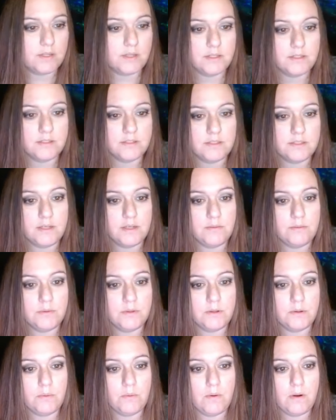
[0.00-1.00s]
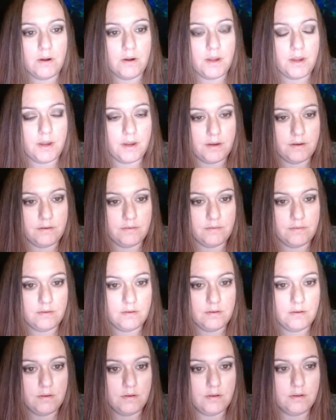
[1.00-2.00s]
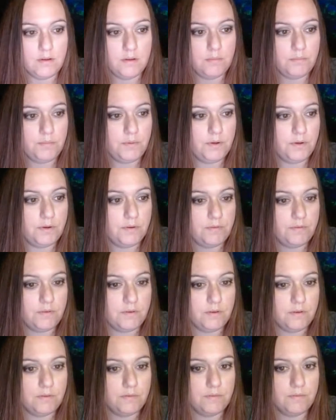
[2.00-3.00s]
can see it when they walk in. Beautiful.